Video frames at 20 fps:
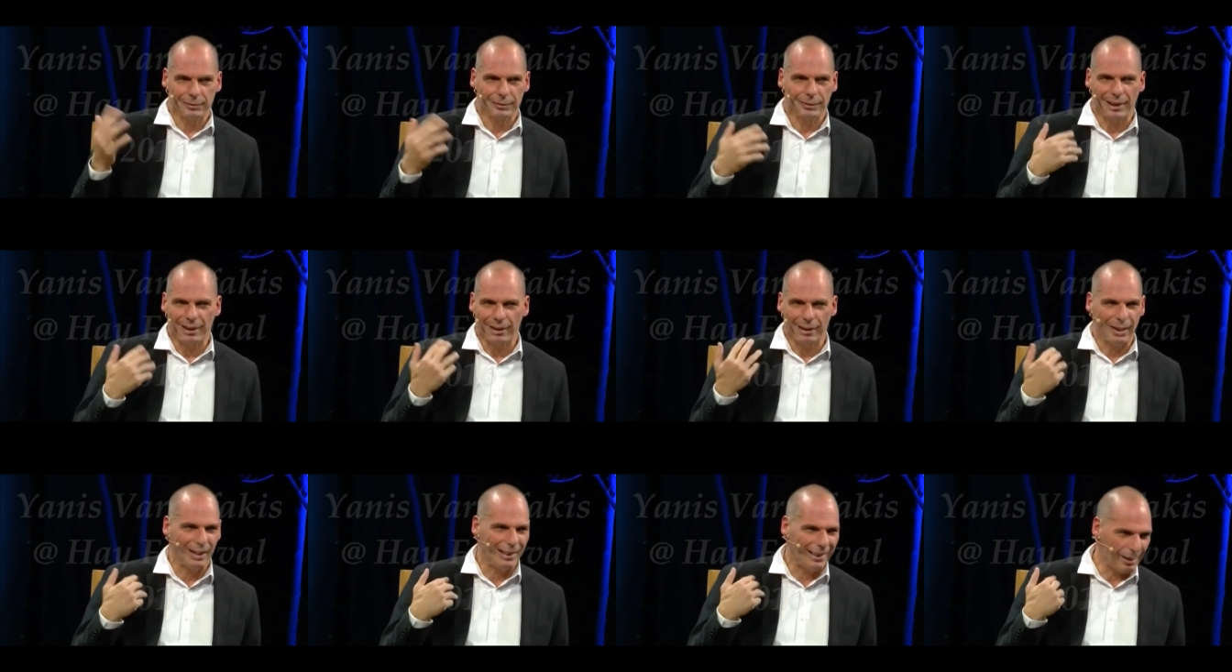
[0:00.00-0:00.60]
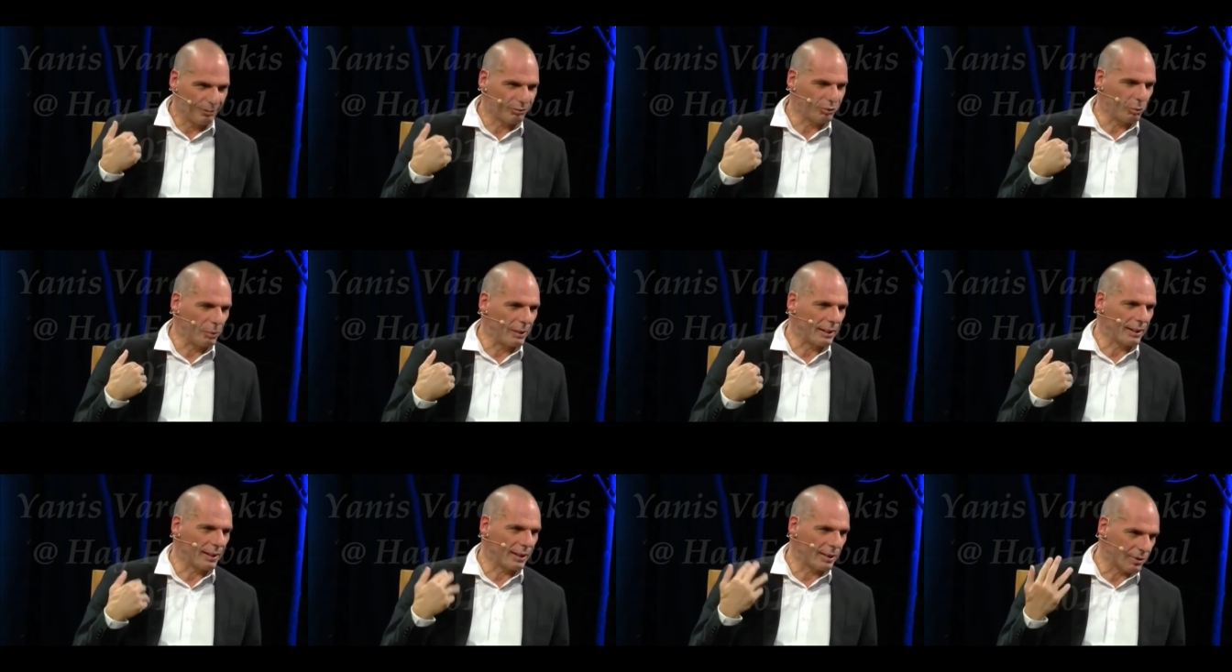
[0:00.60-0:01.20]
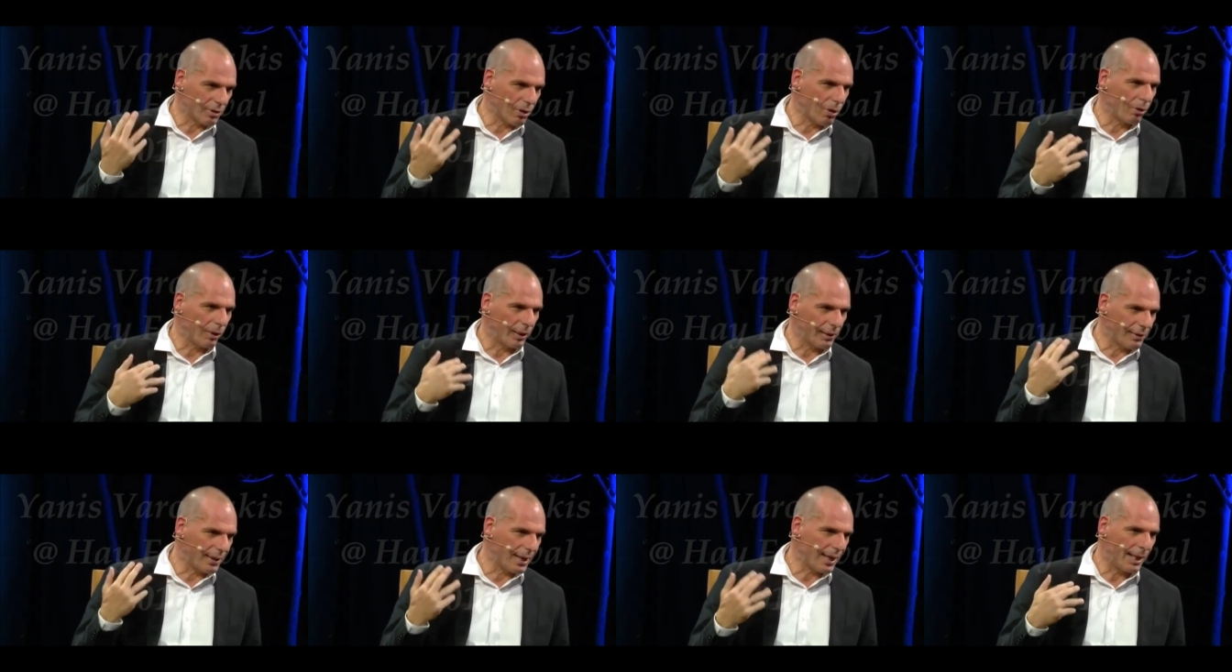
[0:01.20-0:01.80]
yeah, a left winger is
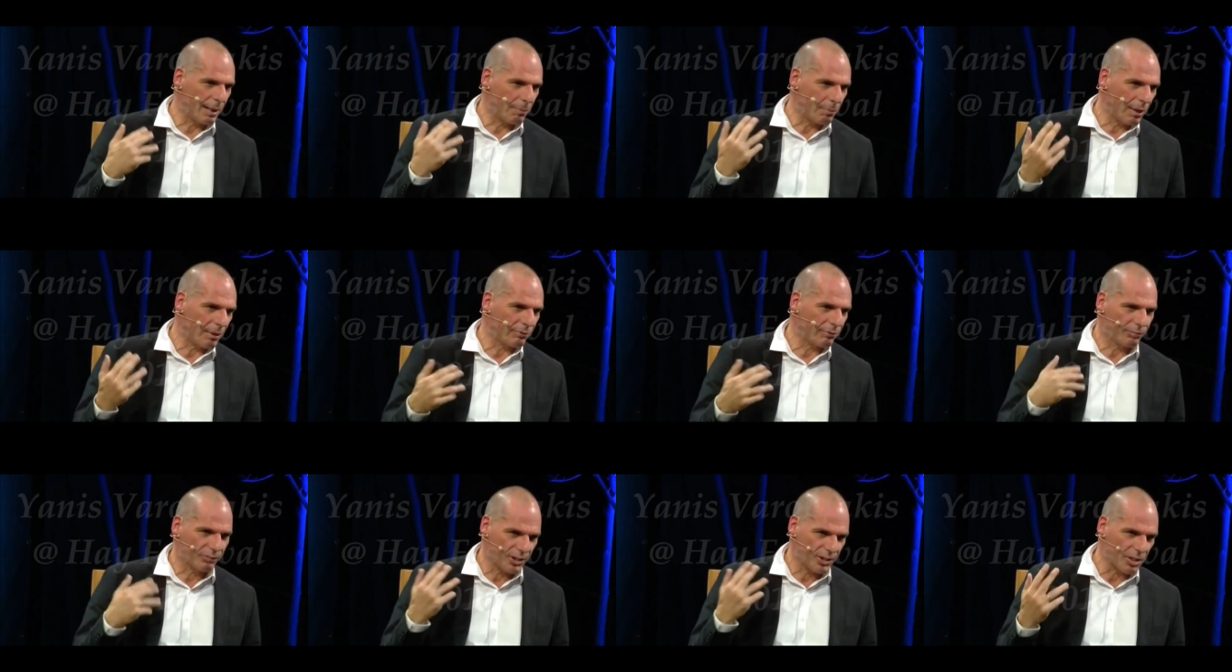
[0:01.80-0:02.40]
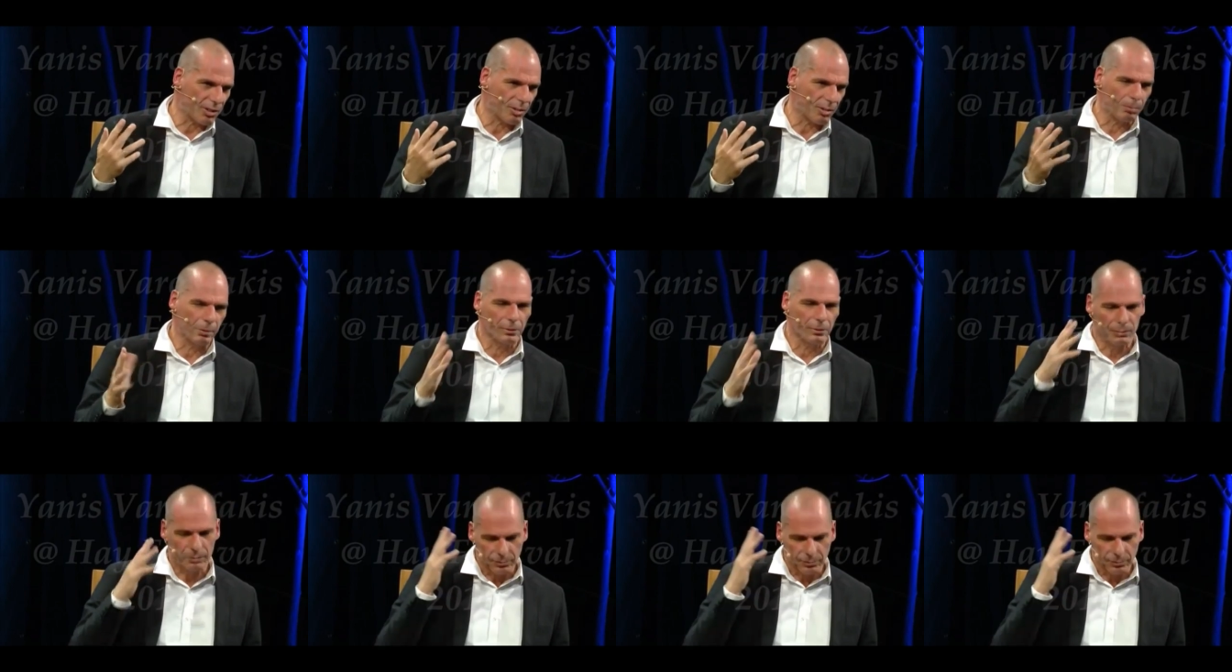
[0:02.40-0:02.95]
calling the IMF sensible.